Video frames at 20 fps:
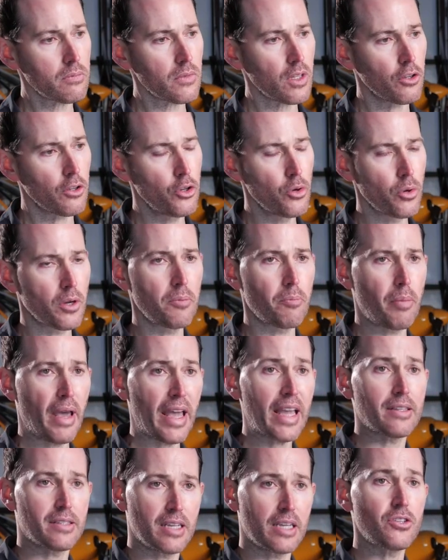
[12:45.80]
you can
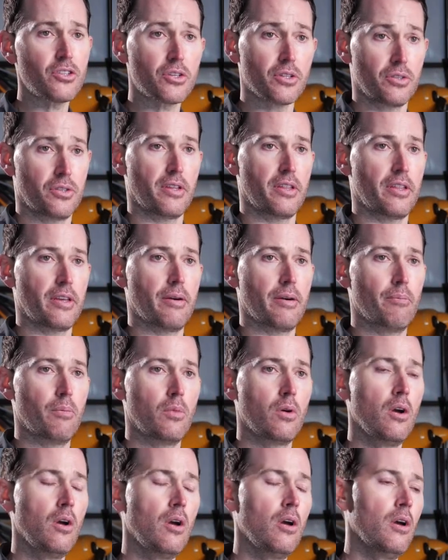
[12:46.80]
pay attention to them
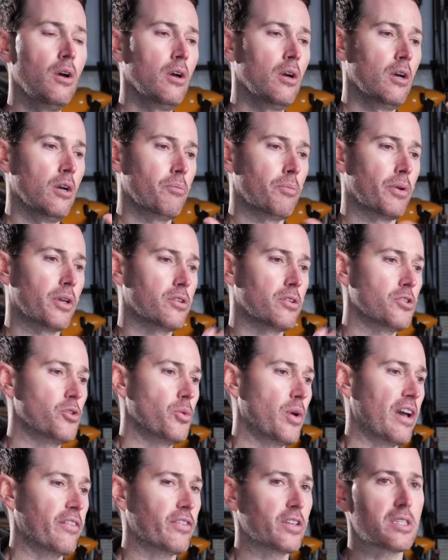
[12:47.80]
because you
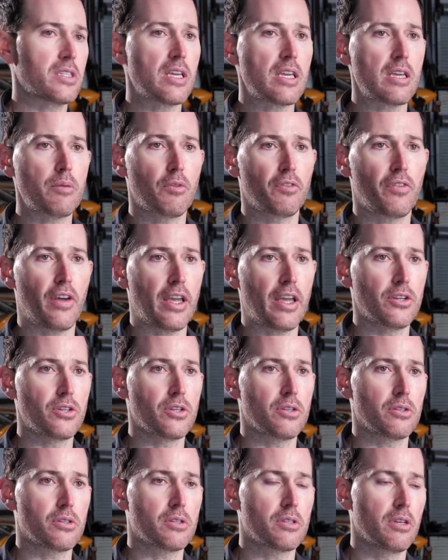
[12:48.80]
have a team of
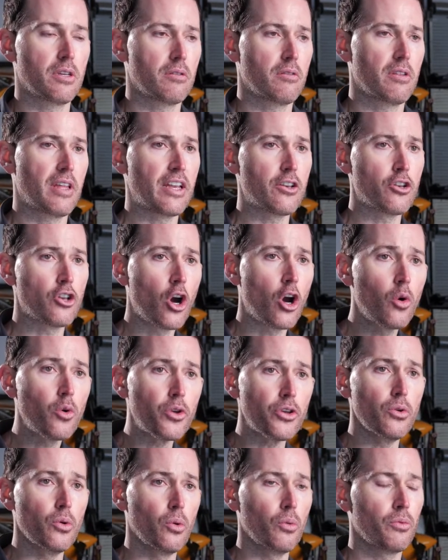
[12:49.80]
agents that know
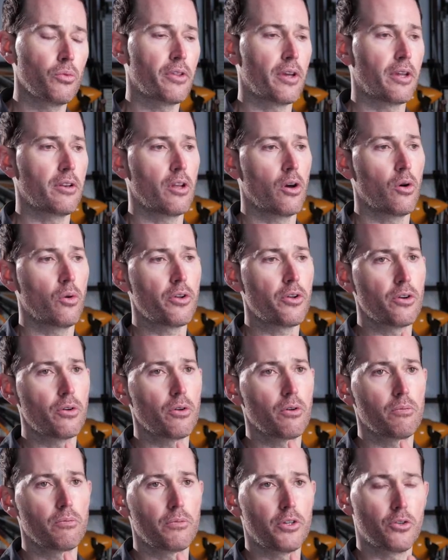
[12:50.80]
you. They know
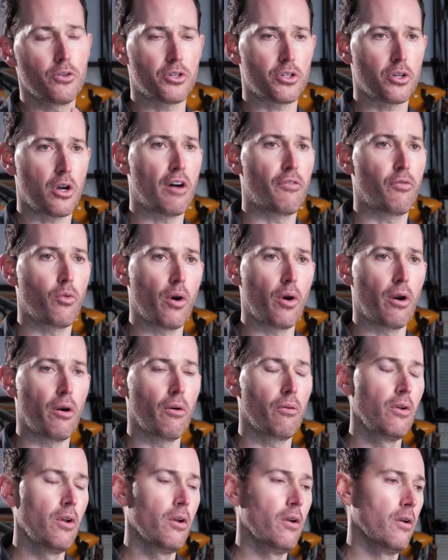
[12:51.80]
your
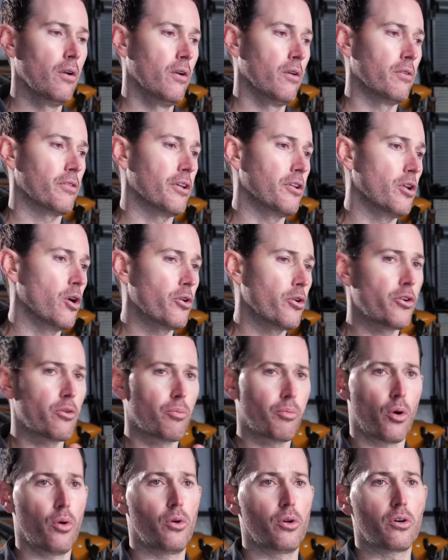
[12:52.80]
software. They know your
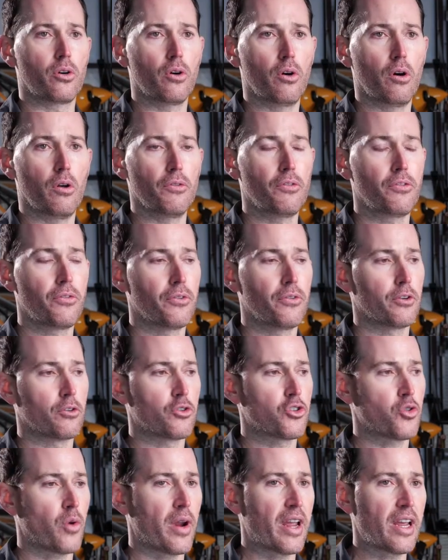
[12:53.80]
protocols. They're
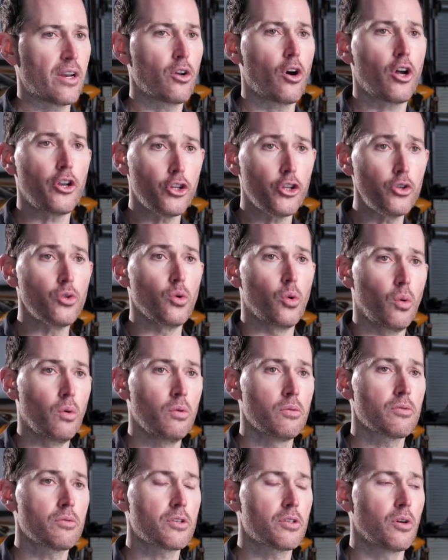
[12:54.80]
trained on you.
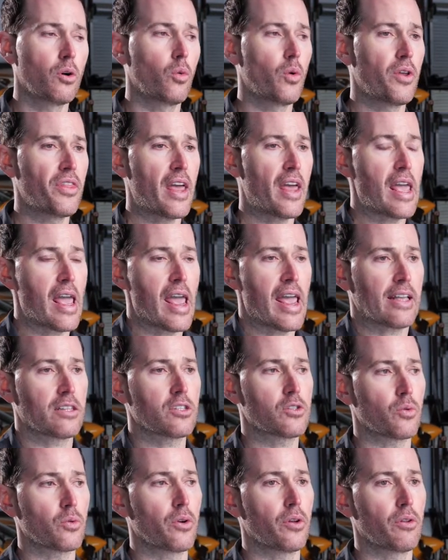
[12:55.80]
So when they
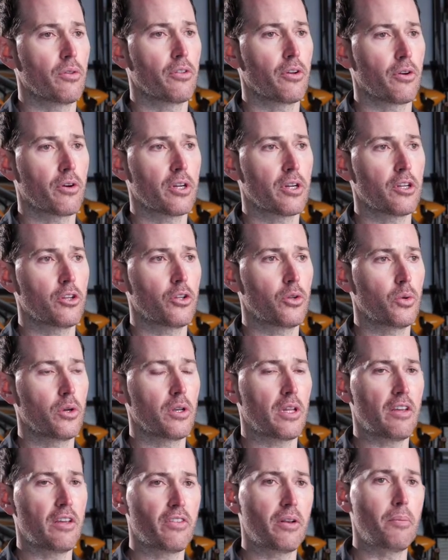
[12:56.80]
answer it, they're going to do it
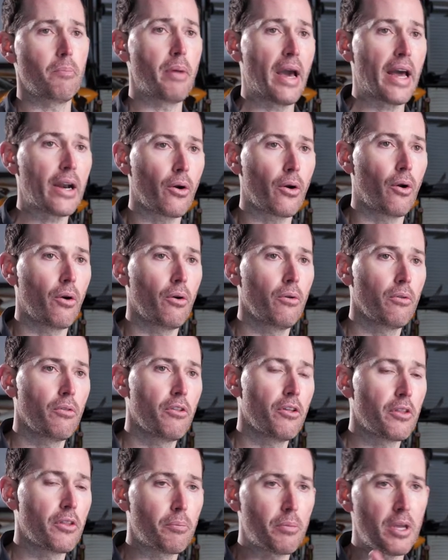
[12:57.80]
even better
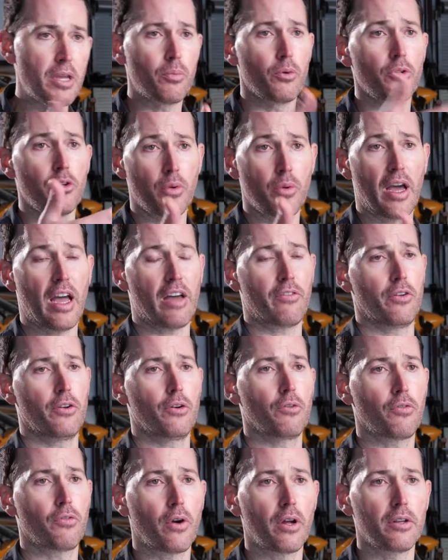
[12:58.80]
than the people you have at
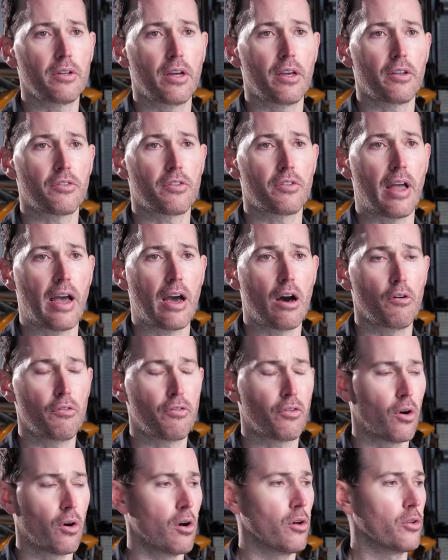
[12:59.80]
your front desk now,
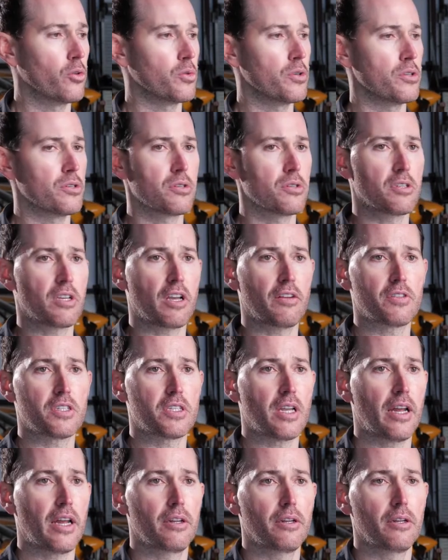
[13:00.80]
for all the reasons I've
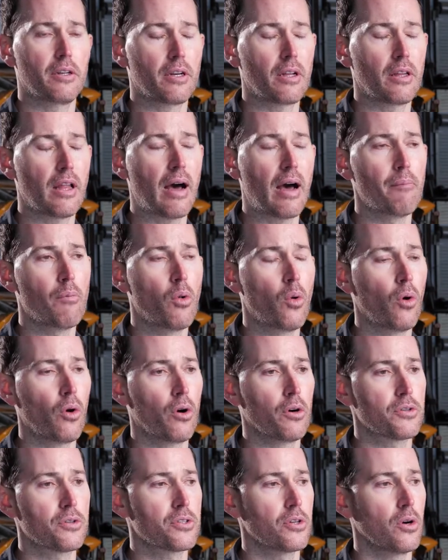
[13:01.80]
stated and a lot
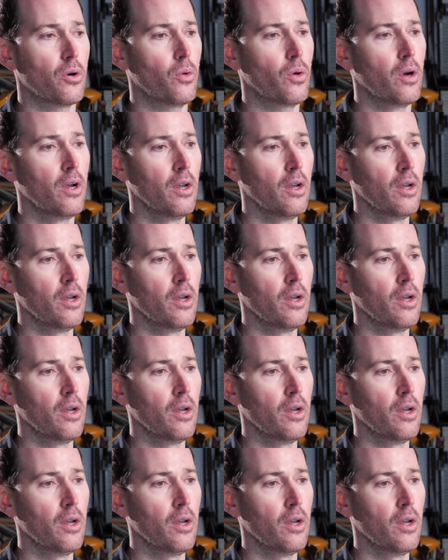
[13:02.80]
more. So